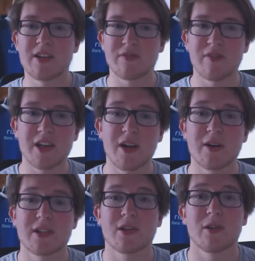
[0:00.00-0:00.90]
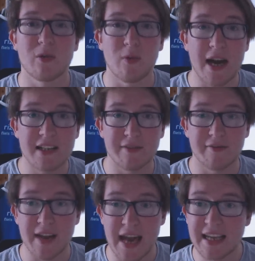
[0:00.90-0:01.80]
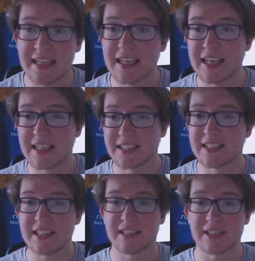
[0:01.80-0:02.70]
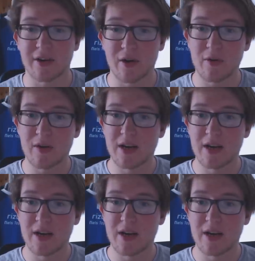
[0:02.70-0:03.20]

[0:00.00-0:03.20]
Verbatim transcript: This video is called The Rise of Fnatic in CSGO,